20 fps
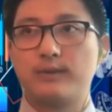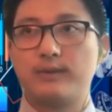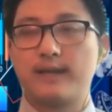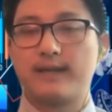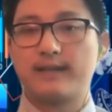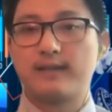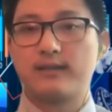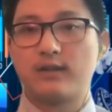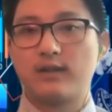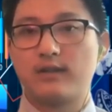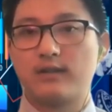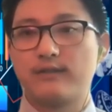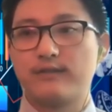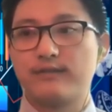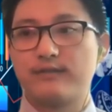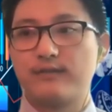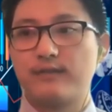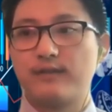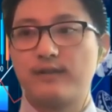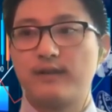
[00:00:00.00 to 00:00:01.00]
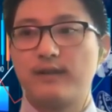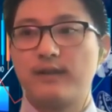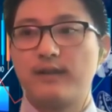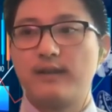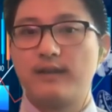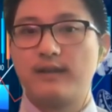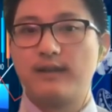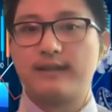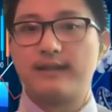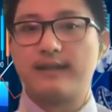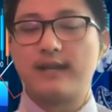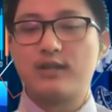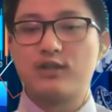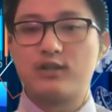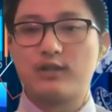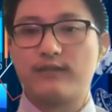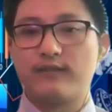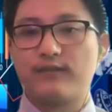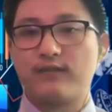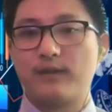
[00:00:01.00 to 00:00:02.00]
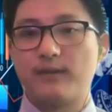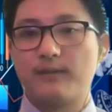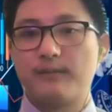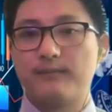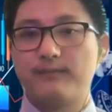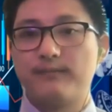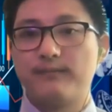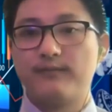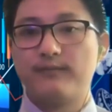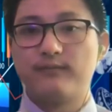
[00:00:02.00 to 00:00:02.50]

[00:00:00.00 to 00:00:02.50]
get a lot of attention from